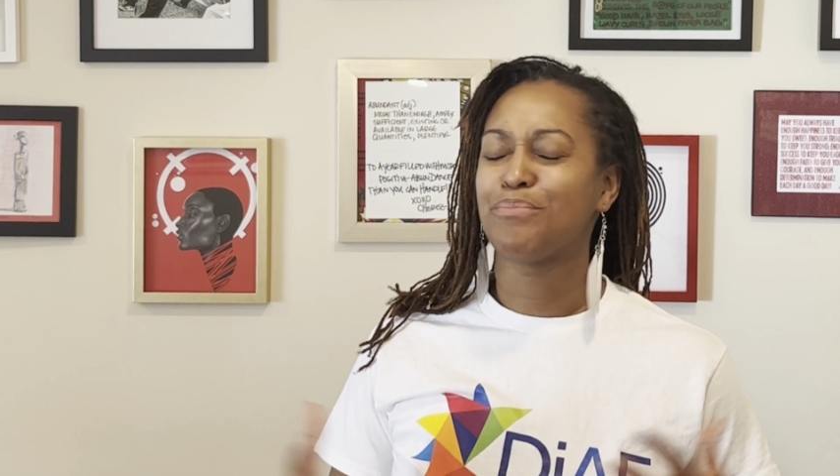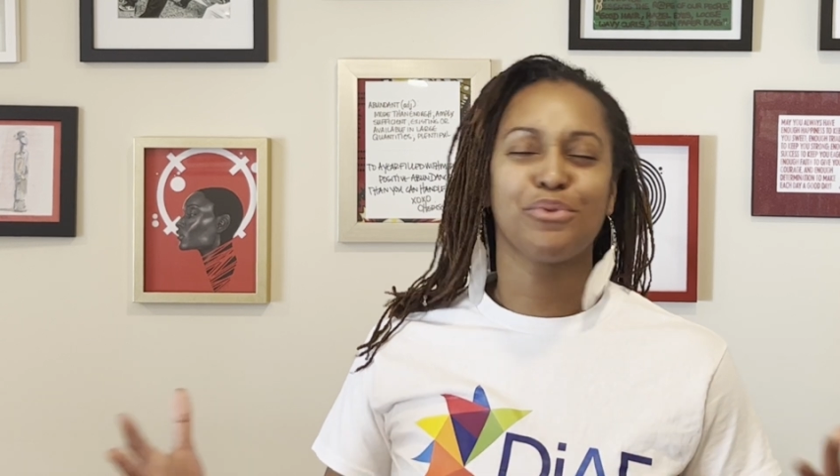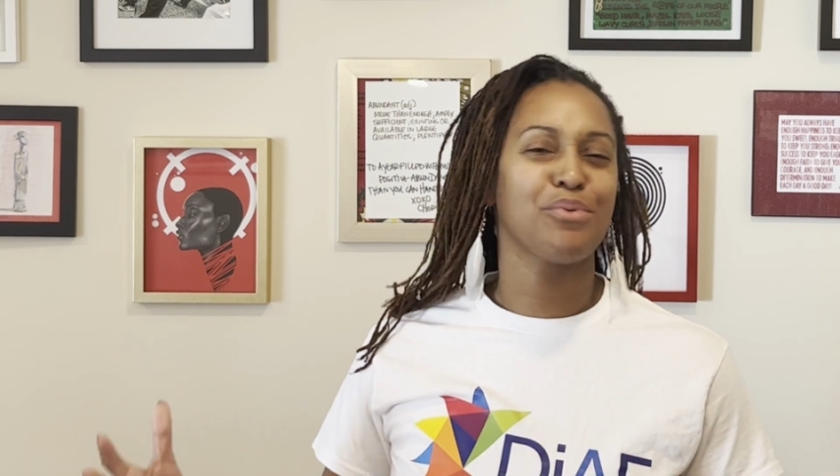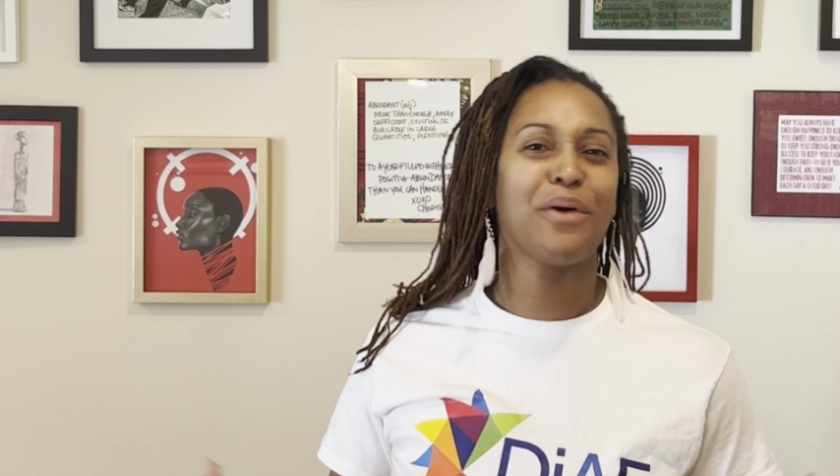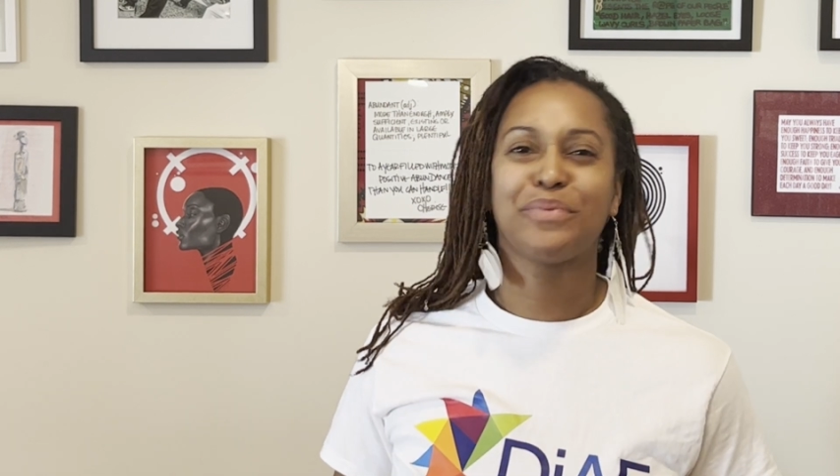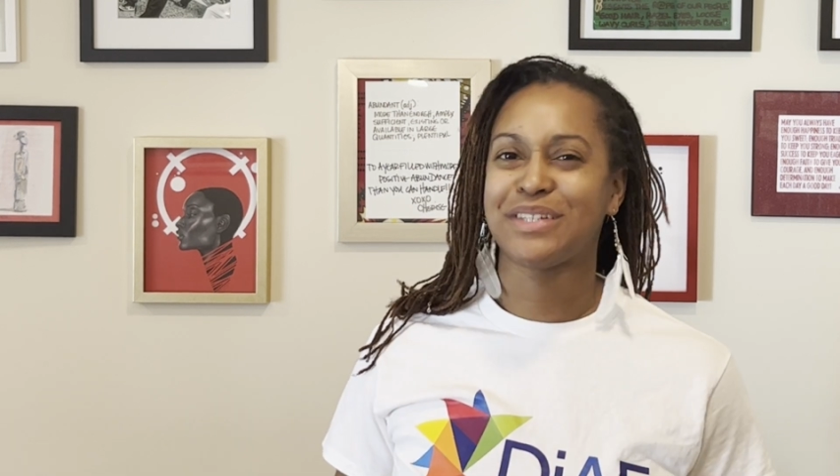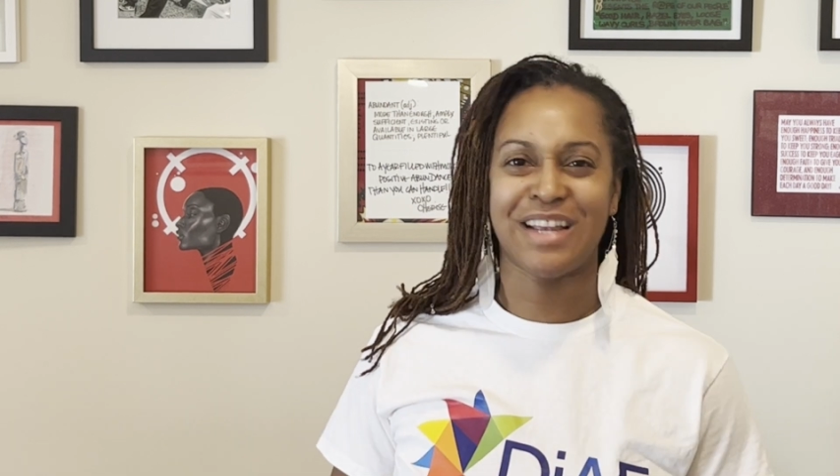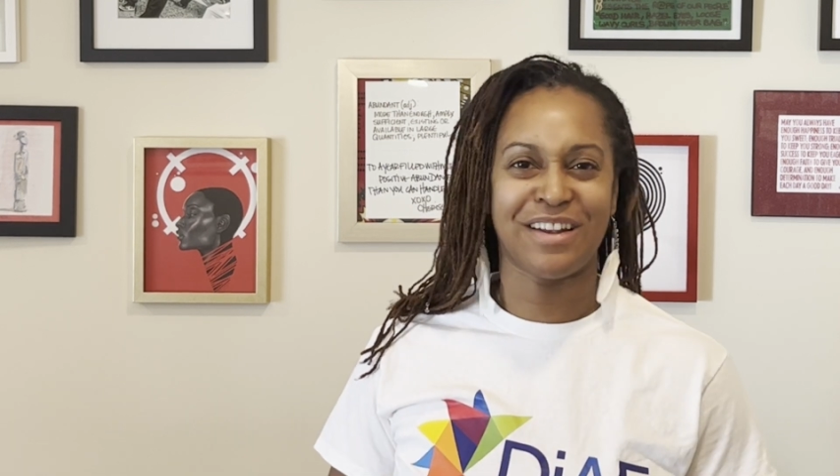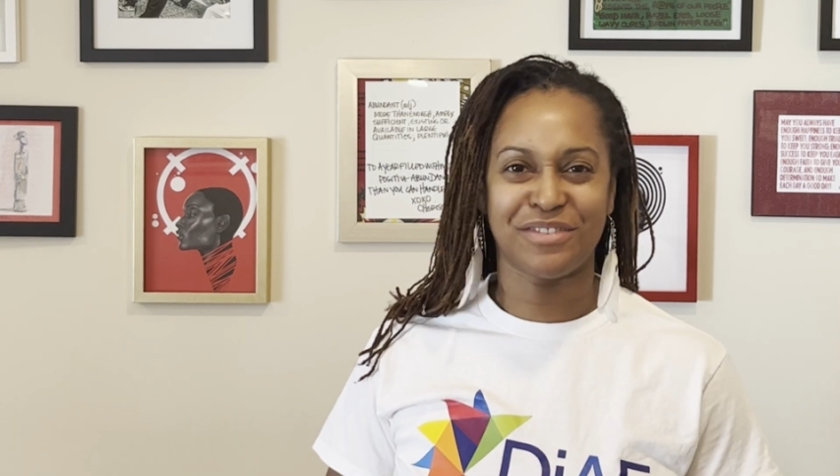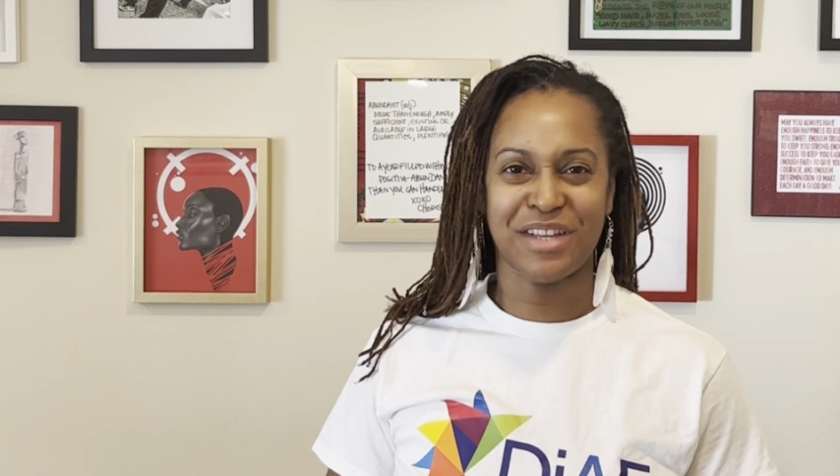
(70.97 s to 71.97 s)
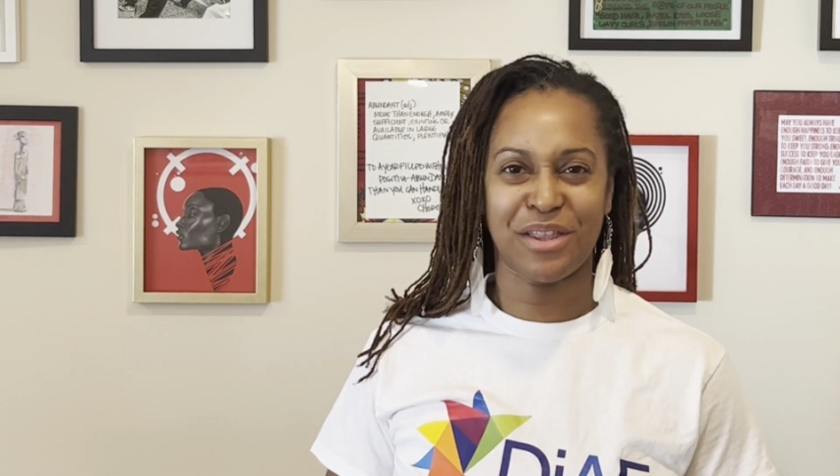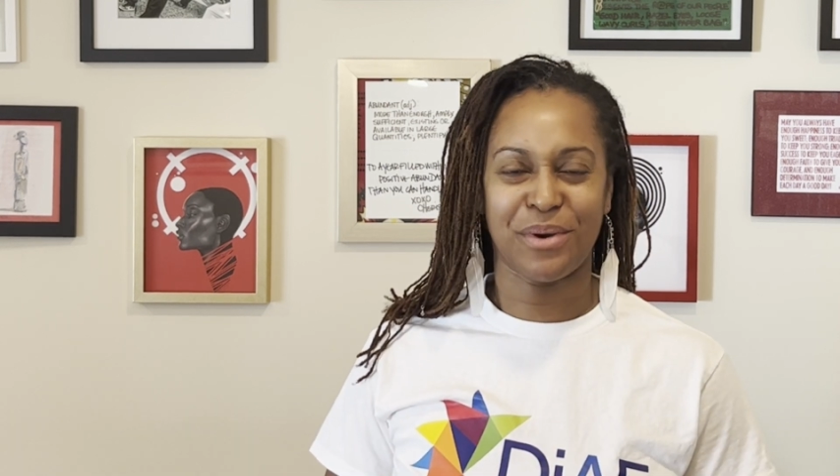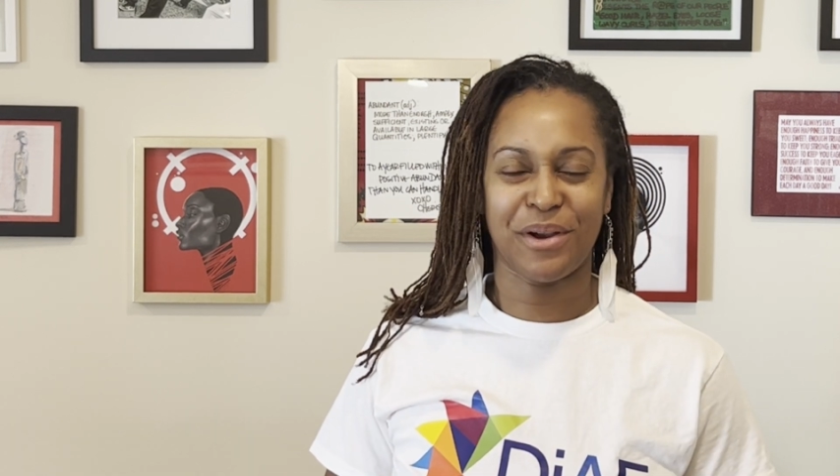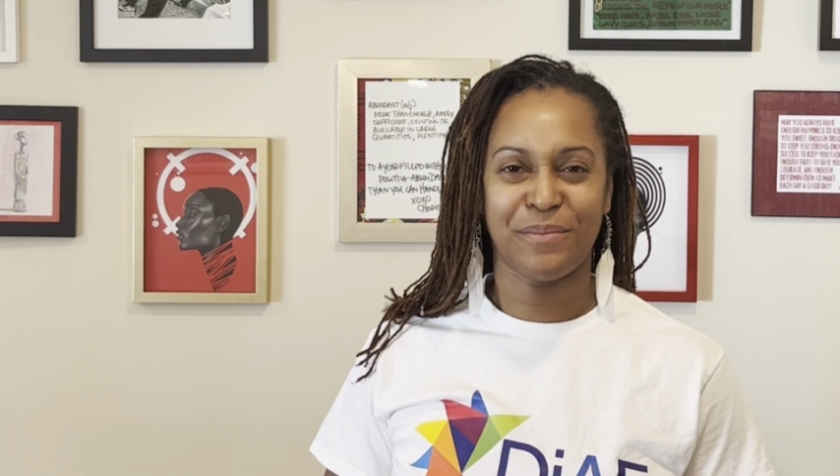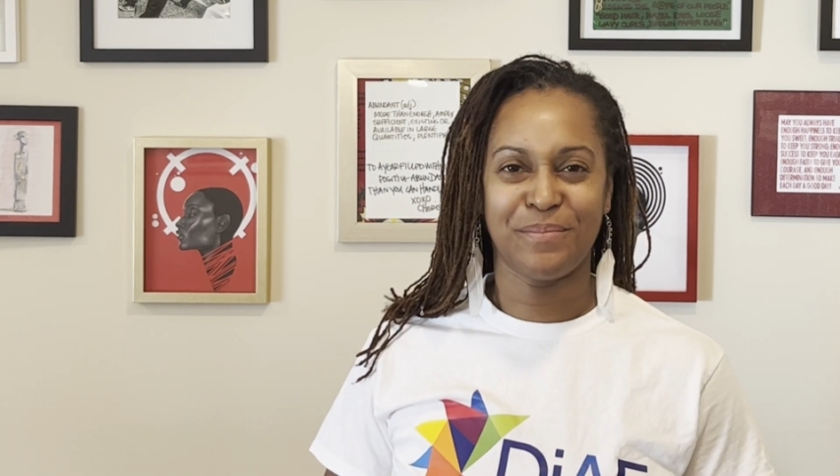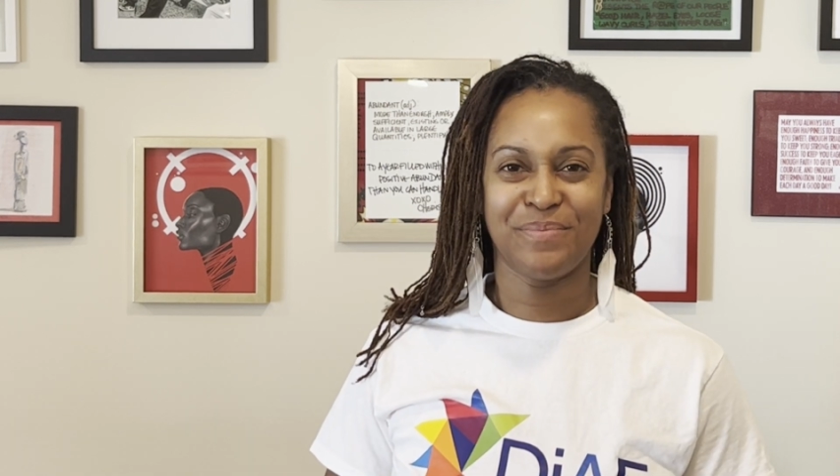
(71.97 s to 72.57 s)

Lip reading: throughout the state of Delaware.